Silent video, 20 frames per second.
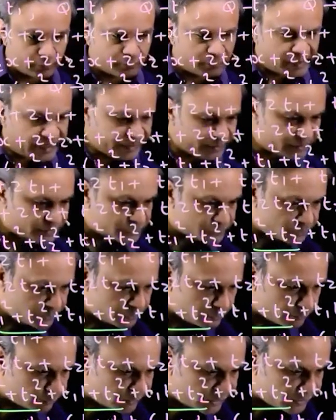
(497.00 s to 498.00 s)
minus
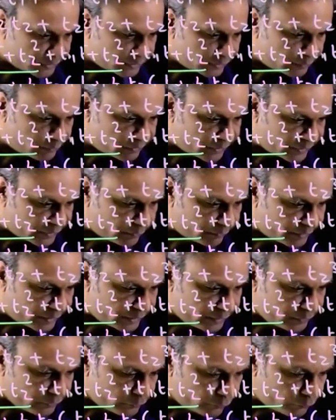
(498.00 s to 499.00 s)
one multiply
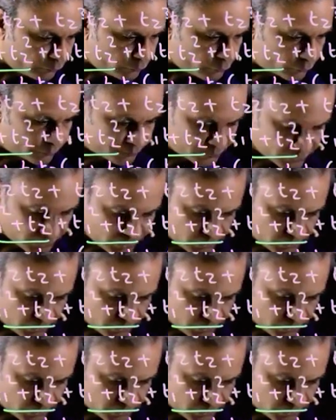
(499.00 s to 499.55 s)
by four.